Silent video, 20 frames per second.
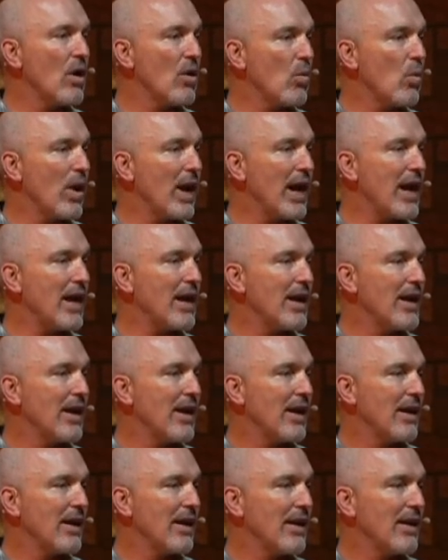way
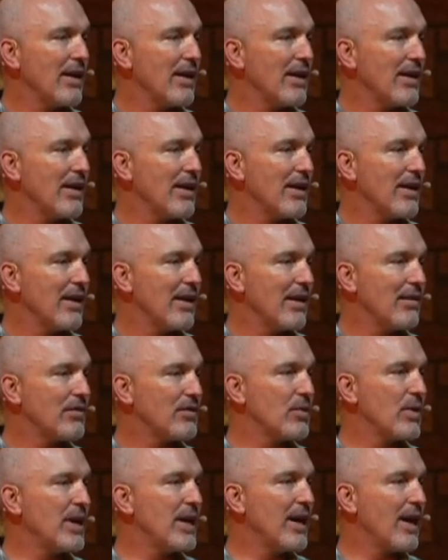of
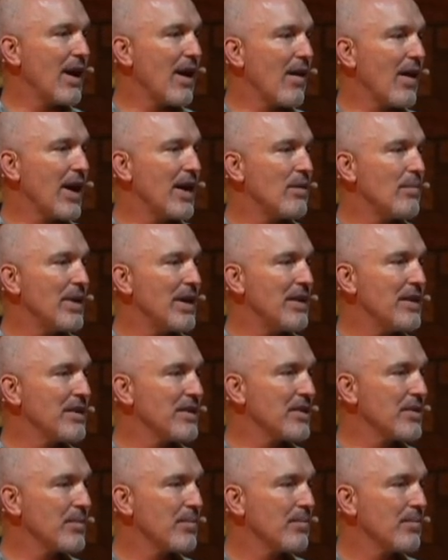treating our enemies.